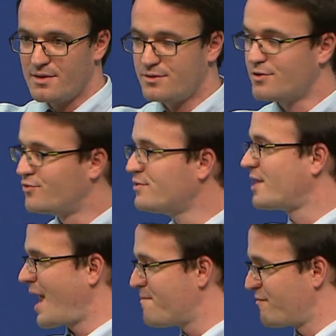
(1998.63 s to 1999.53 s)
the
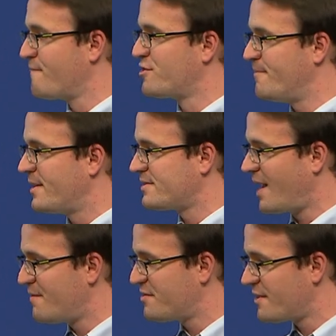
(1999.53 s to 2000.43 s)
good types from the bad
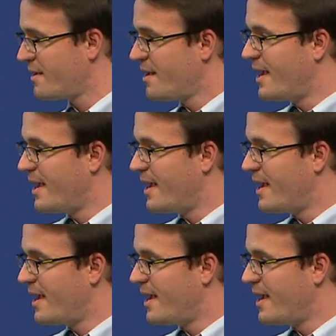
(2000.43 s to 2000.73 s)
types.